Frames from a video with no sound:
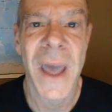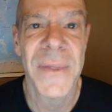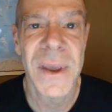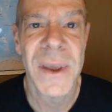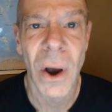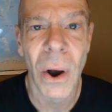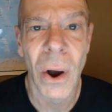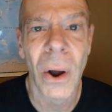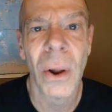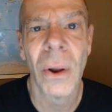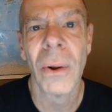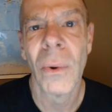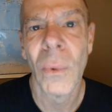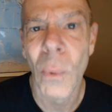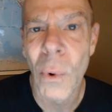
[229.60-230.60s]
and the
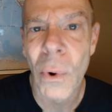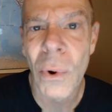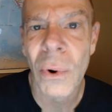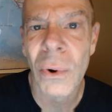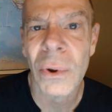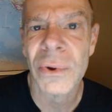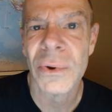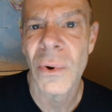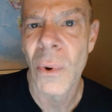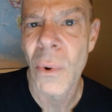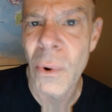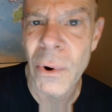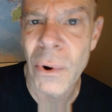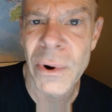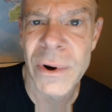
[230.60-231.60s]
All World
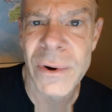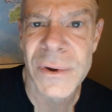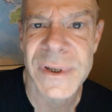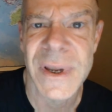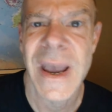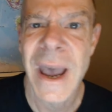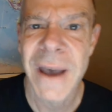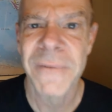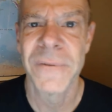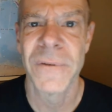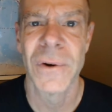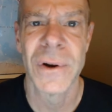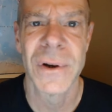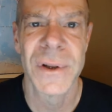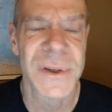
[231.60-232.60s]
Order's
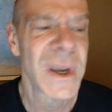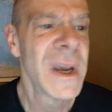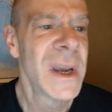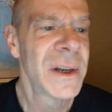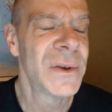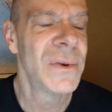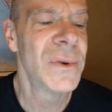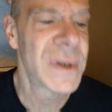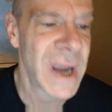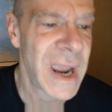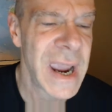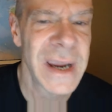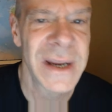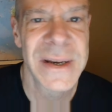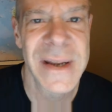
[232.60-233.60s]
efforts to
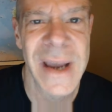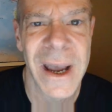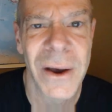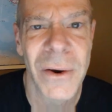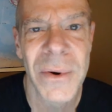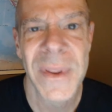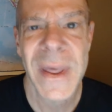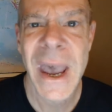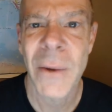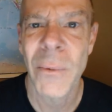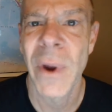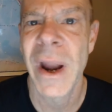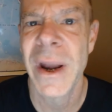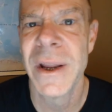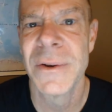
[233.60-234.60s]
take down
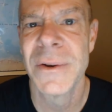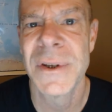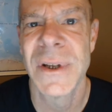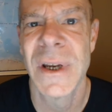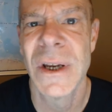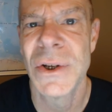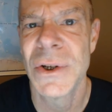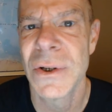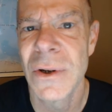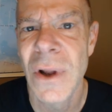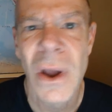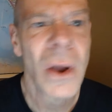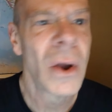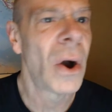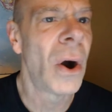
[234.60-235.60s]
that radio
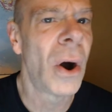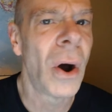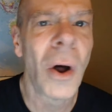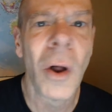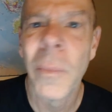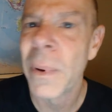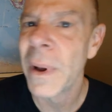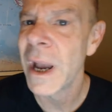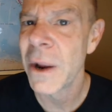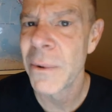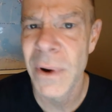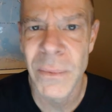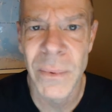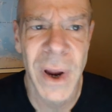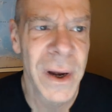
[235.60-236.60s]
station, all
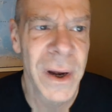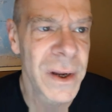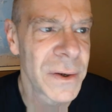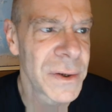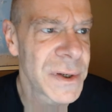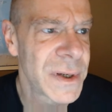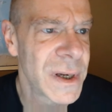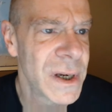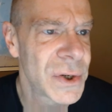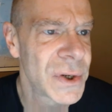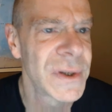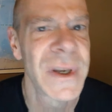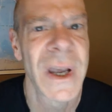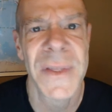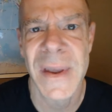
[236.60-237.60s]
pirate radio
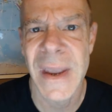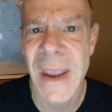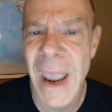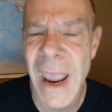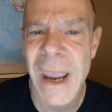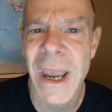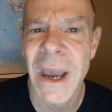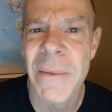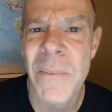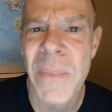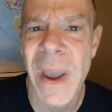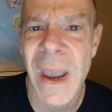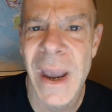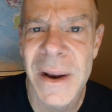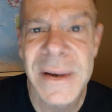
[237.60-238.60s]
stations on the AM
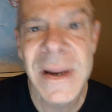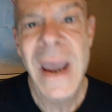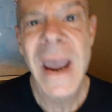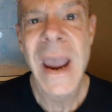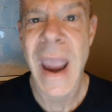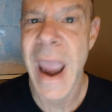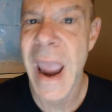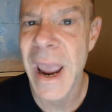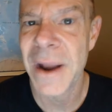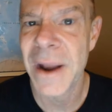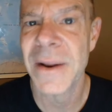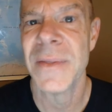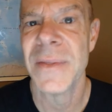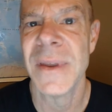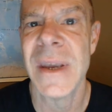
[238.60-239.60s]
band,
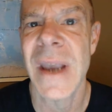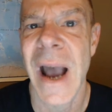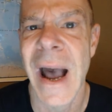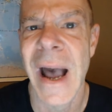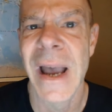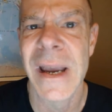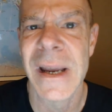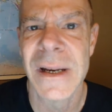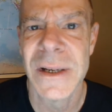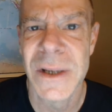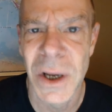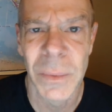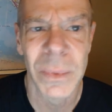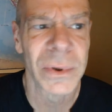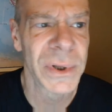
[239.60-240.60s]
and the
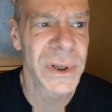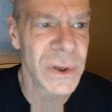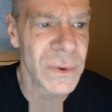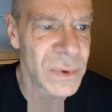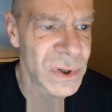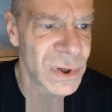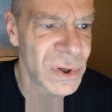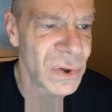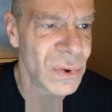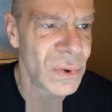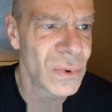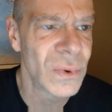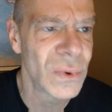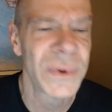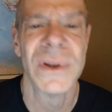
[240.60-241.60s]

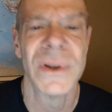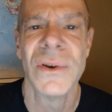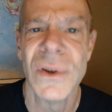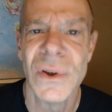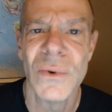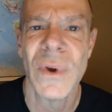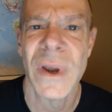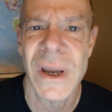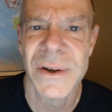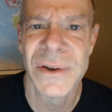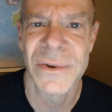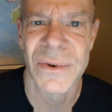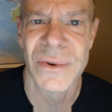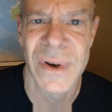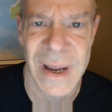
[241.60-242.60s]
IW2, the new
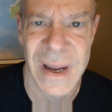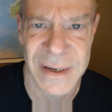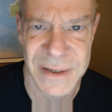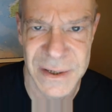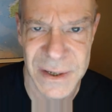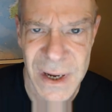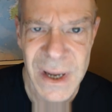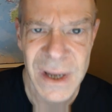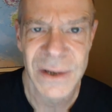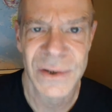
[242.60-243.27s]
internet,